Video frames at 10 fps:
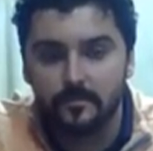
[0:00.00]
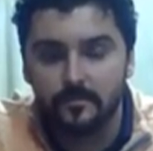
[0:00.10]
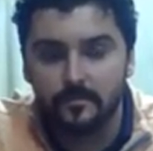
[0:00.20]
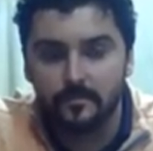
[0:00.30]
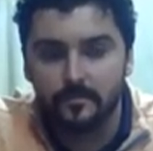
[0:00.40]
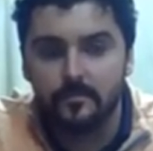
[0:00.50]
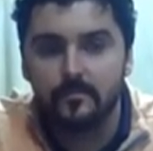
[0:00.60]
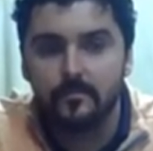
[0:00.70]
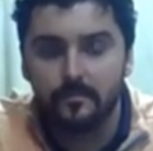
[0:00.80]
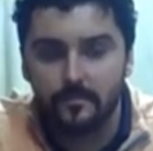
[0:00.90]

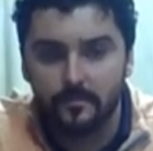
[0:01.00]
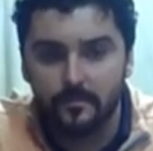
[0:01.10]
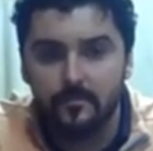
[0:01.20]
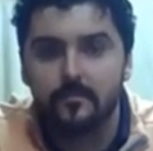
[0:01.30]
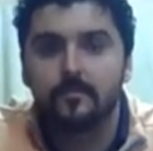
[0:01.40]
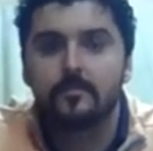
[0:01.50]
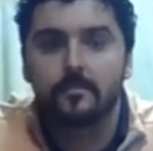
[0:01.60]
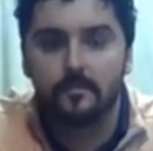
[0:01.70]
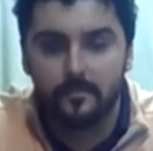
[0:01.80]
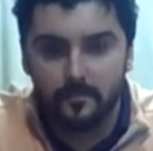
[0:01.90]

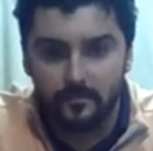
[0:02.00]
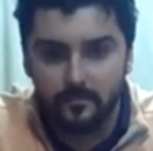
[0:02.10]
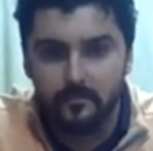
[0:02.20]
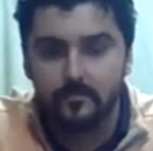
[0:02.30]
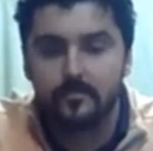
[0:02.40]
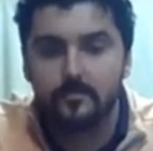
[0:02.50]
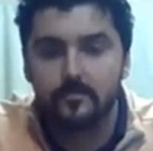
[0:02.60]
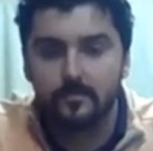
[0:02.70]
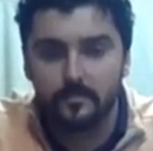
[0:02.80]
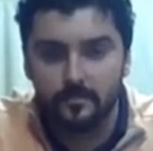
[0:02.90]

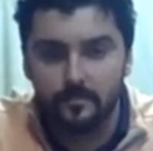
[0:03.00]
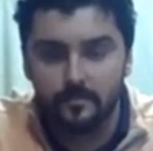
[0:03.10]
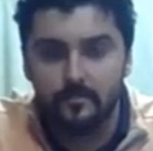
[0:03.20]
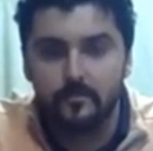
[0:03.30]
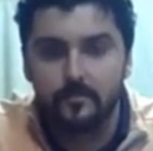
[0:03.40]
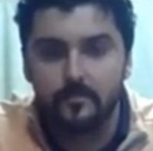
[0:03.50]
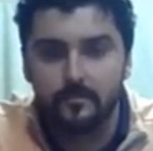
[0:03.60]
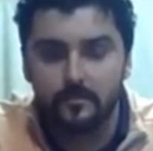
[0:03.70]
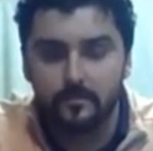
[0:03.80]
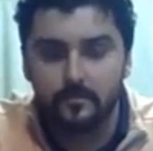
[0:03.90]

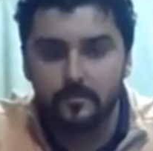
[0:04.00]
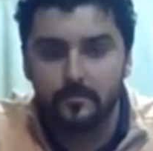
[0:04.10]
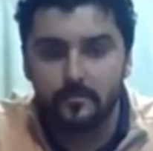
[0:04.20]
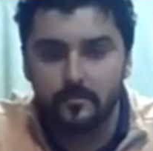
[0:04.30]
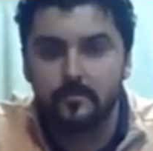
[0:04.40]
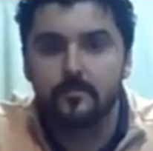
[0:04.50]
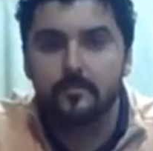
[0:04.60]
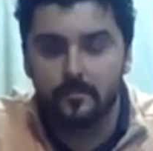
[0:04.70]
(not speaking)